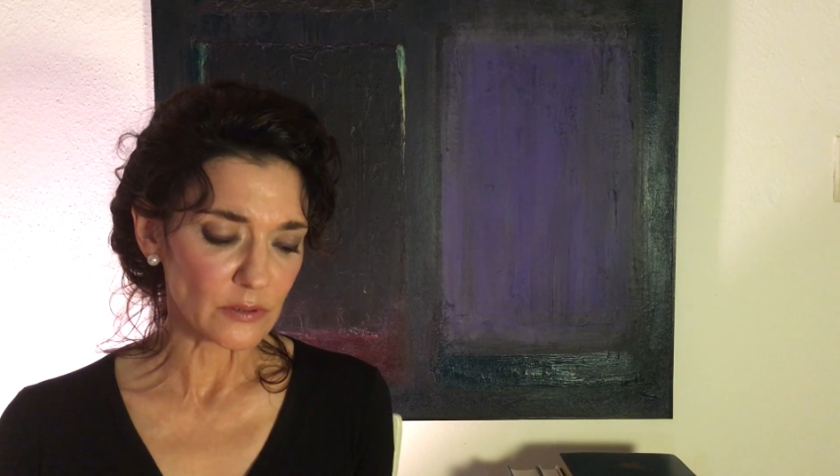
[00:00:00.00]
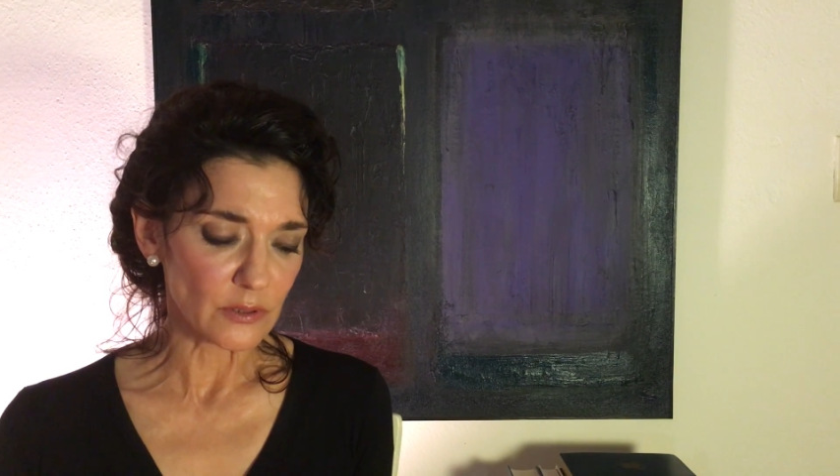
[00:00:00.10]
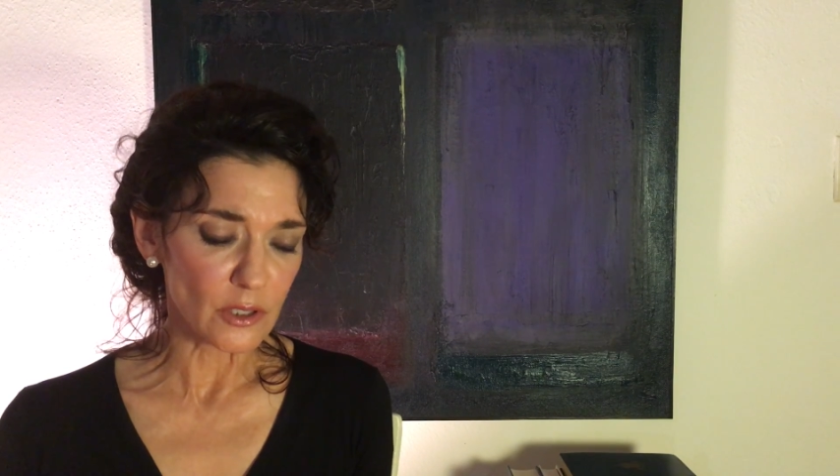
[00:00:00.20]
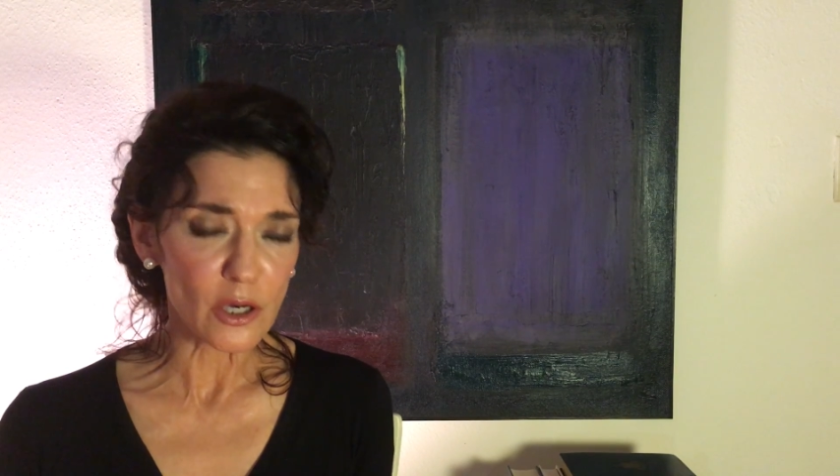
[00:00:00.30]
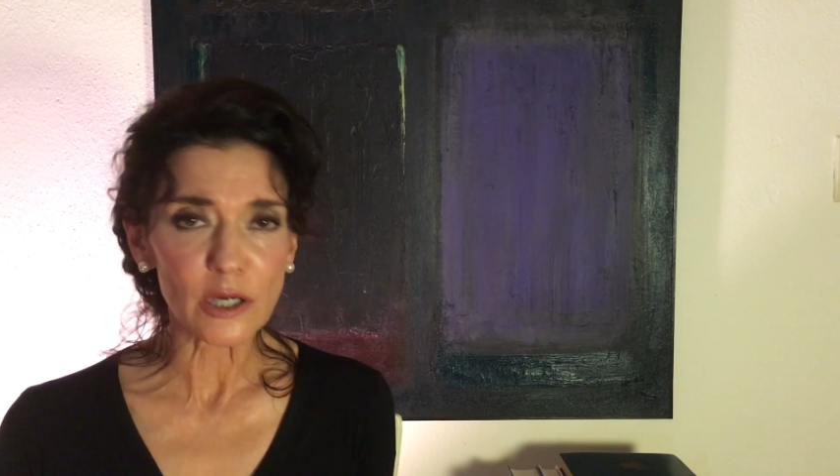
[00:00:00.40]

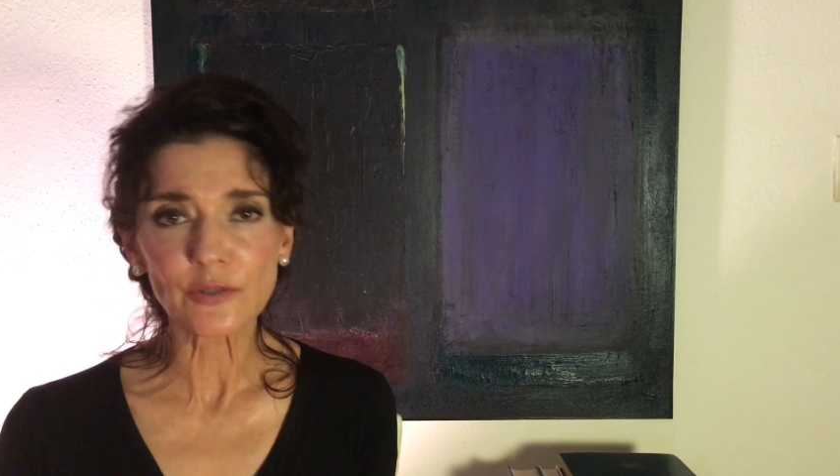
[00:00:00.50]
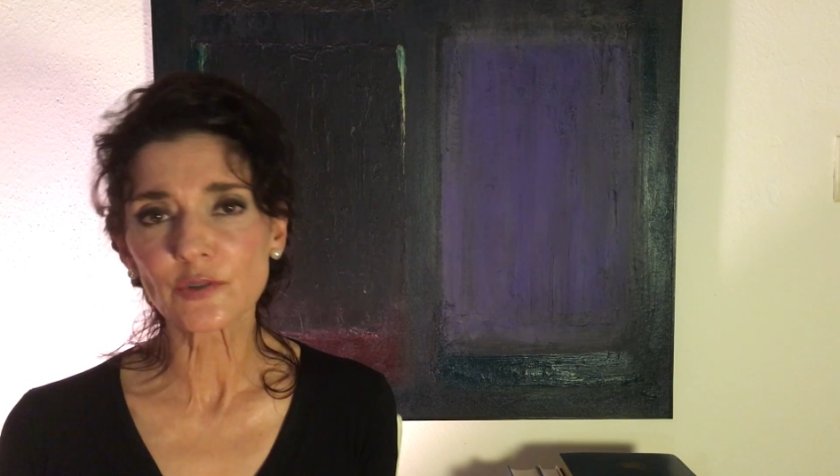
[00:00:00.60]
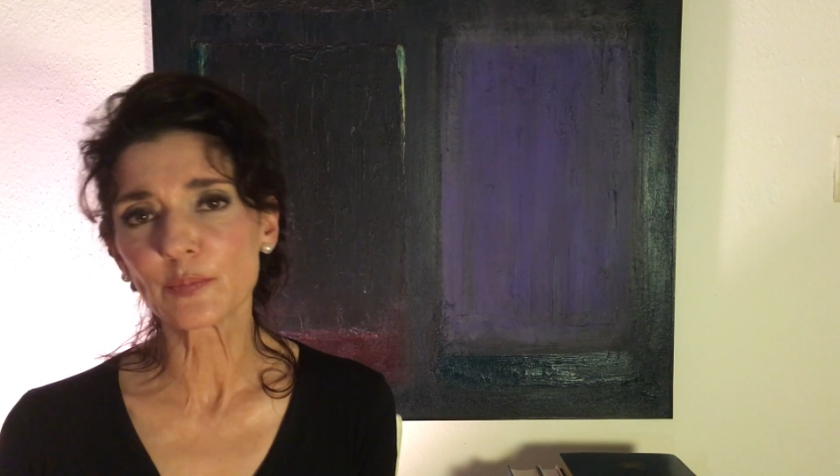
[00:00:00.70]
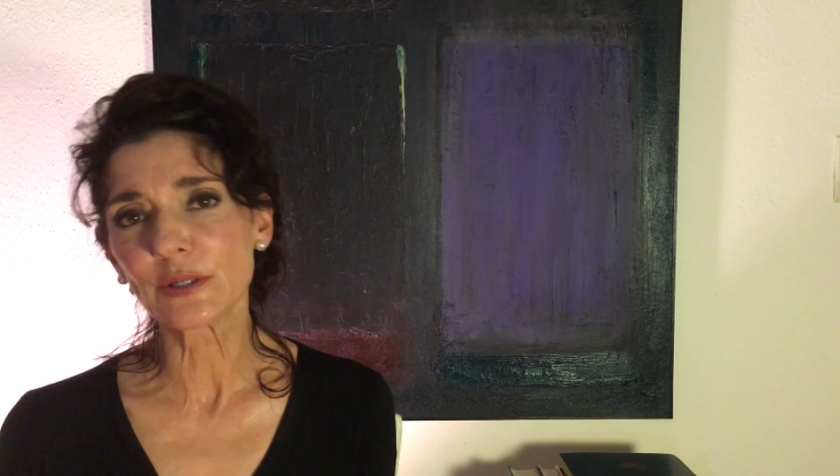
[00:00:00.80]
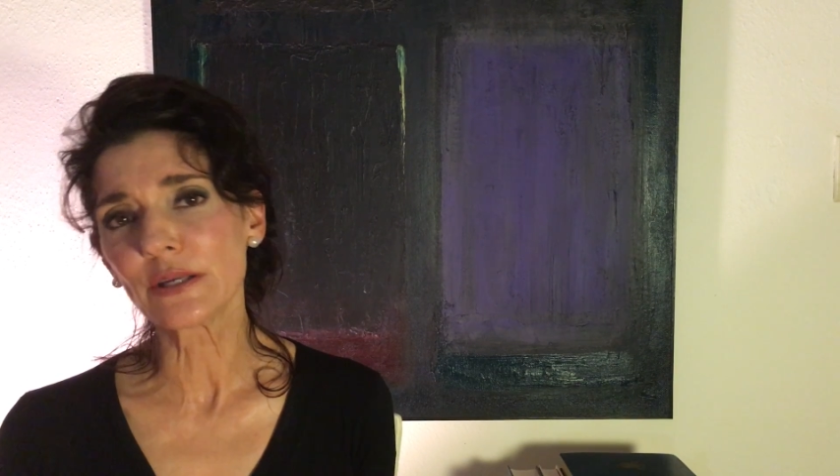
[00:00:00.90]

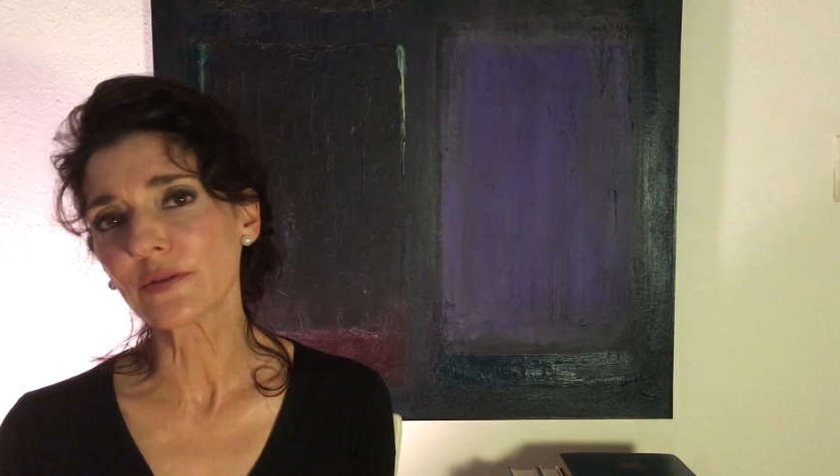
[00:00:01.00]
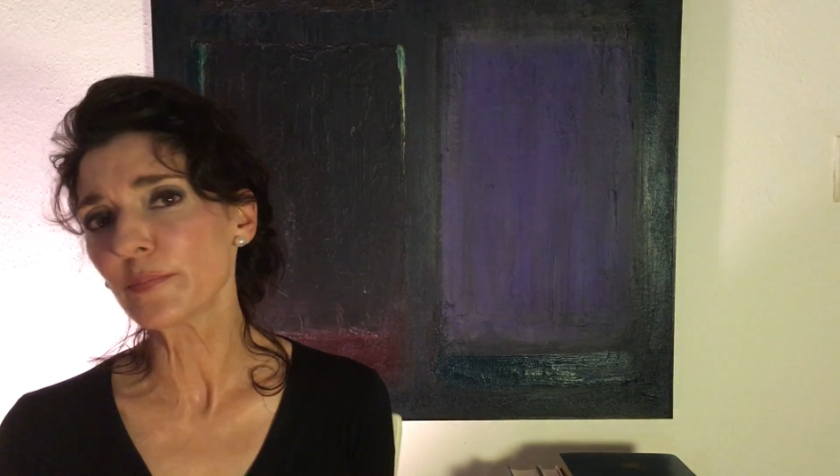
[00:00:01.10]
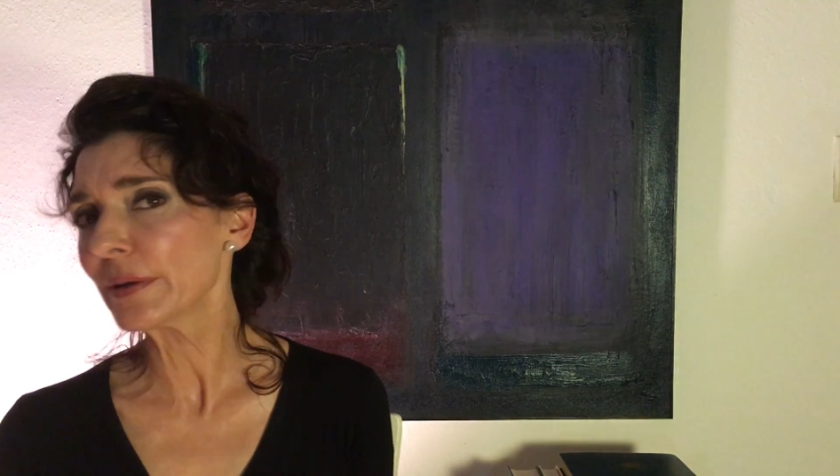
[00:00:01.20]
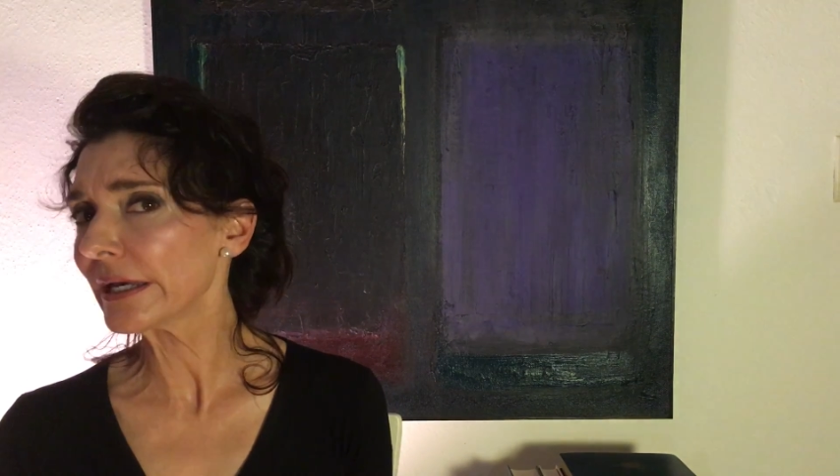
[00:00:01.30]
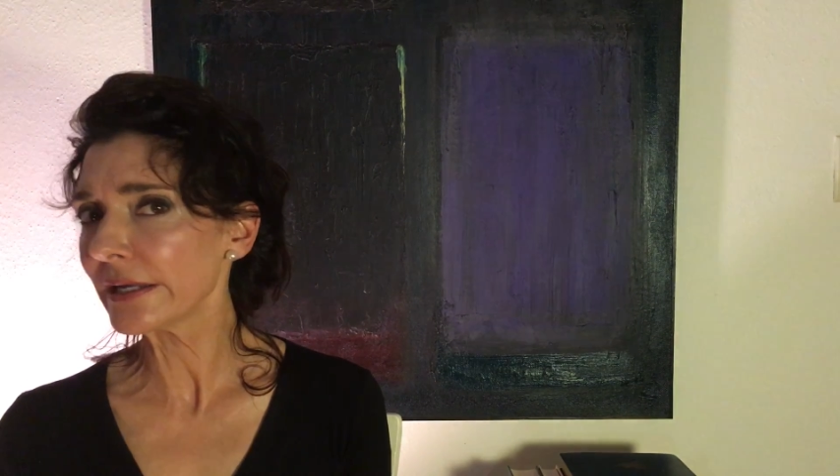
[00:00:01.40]
lost beneath a
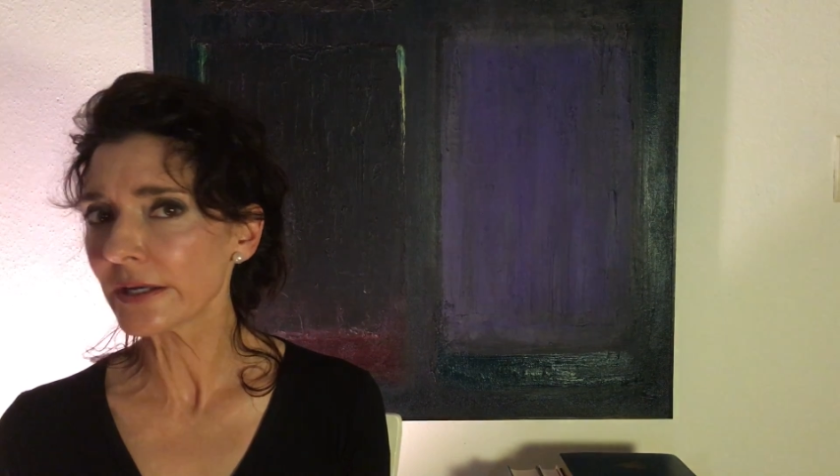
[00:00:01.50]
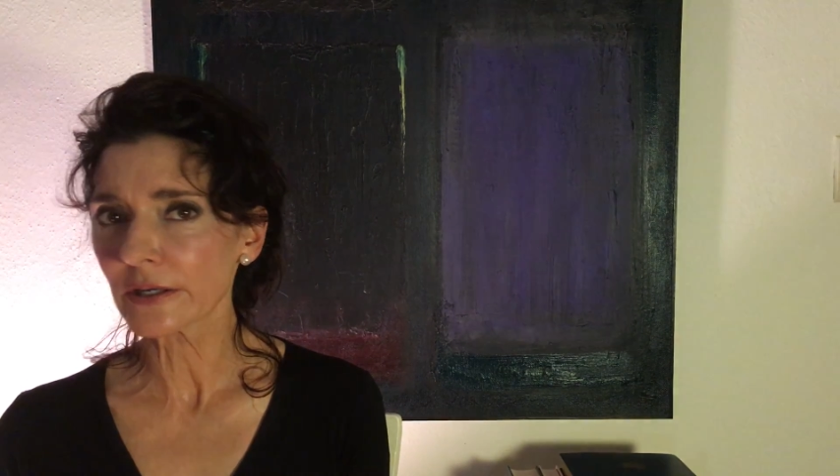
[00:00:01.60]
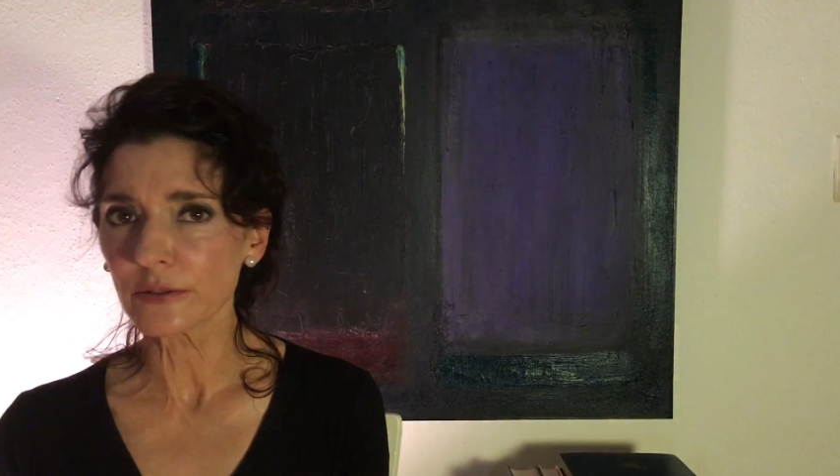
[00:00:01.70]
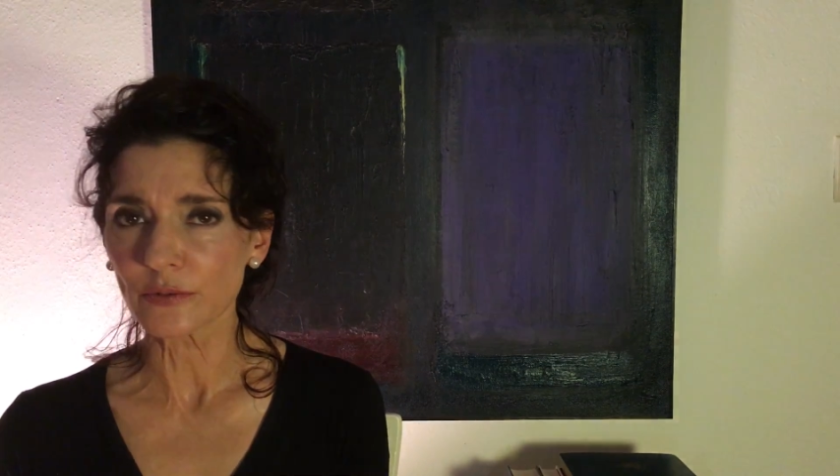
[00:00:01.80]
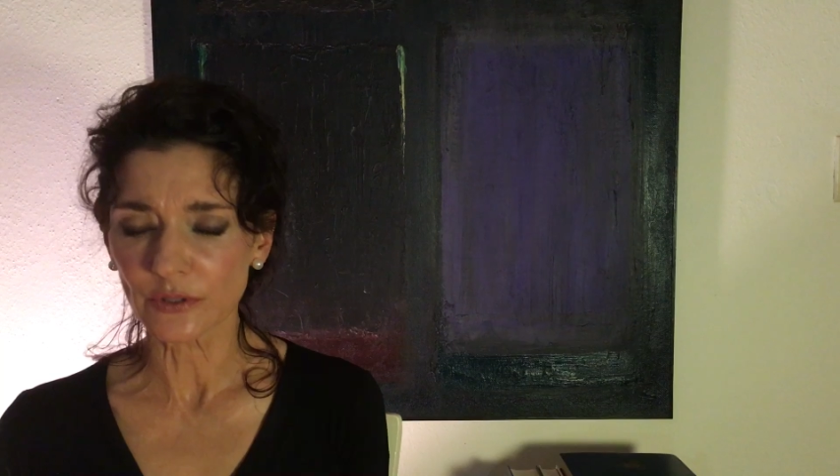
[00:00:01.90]

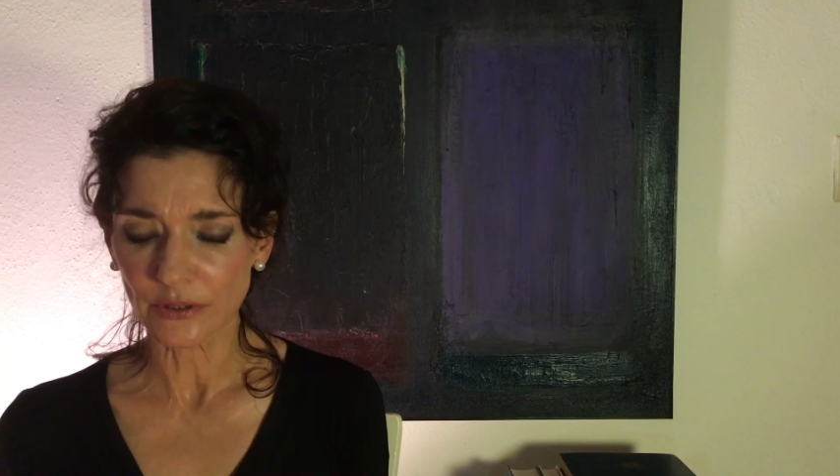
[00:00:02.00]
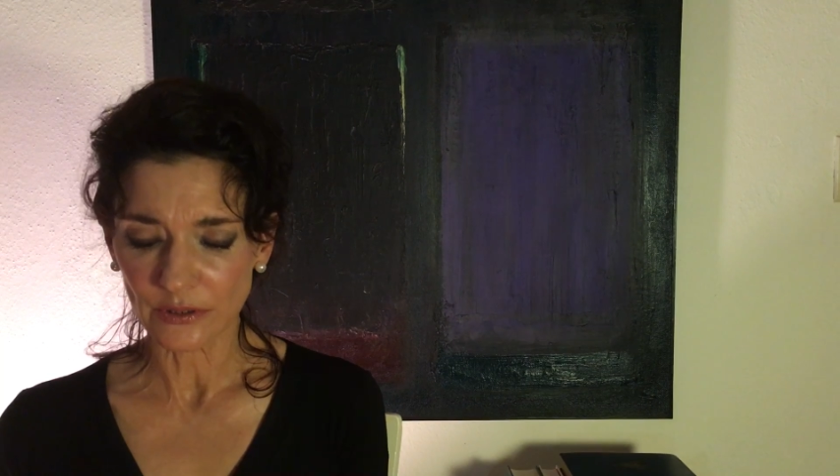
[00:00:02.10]
petticoat.